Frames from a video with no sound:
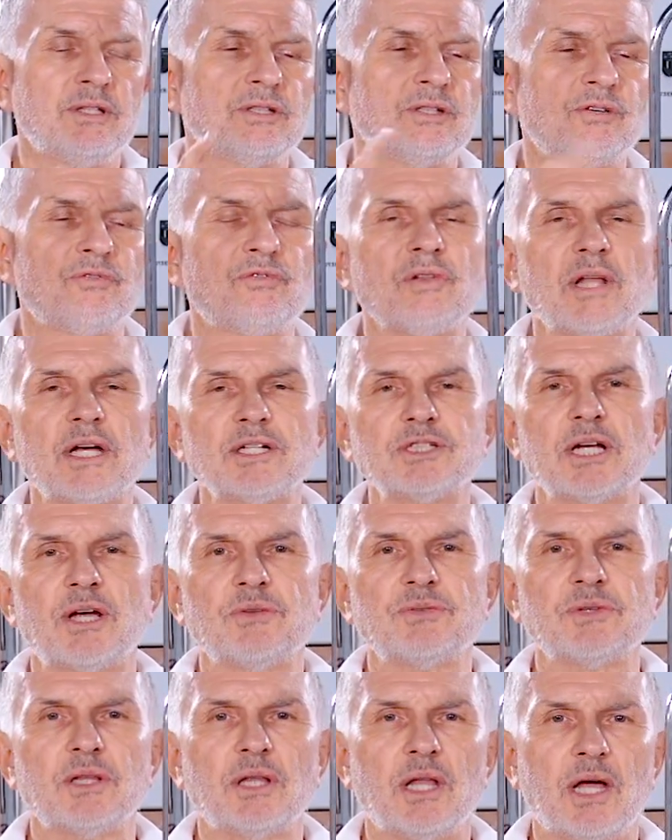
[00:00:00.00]
to flush
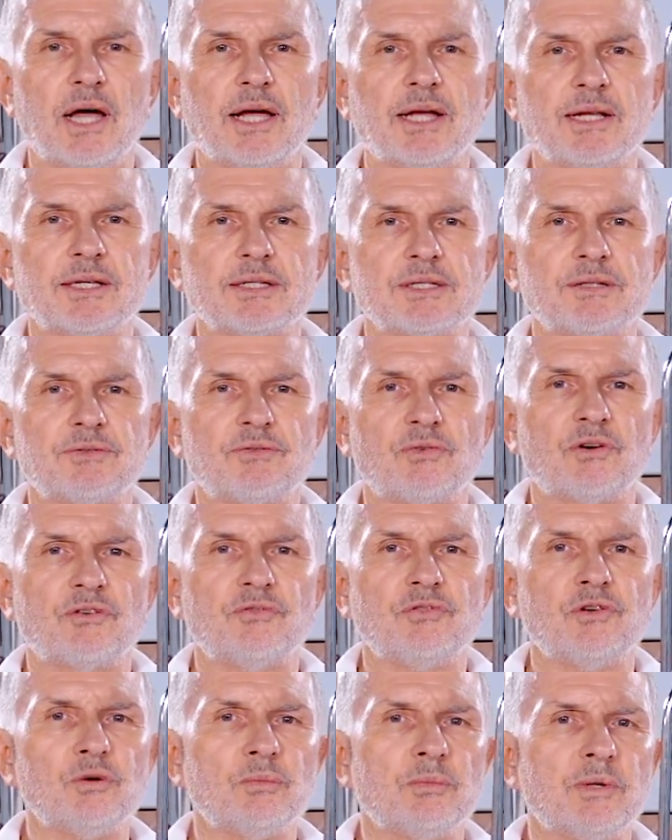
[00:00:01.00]
out the lines for a
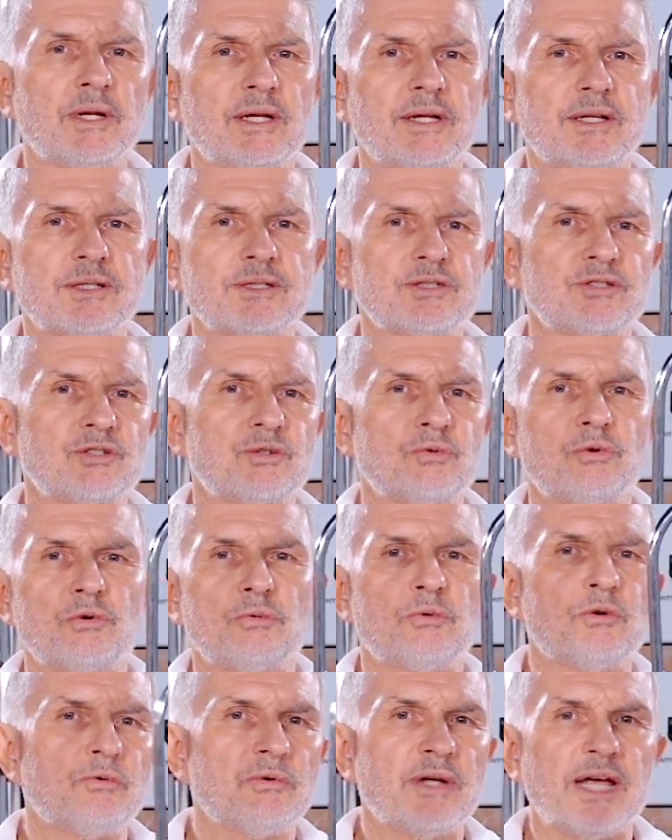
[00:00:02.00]
few minutes to
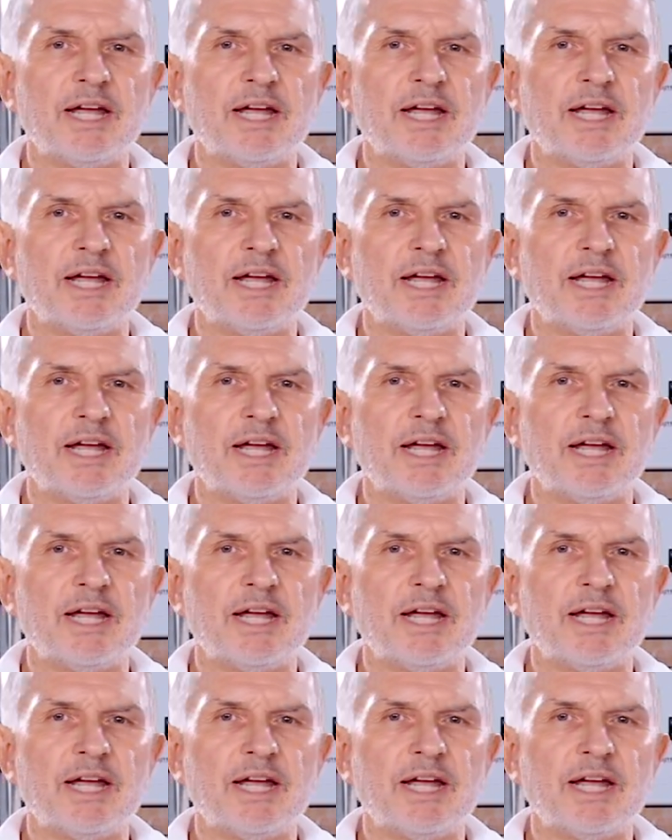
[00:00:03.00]
remove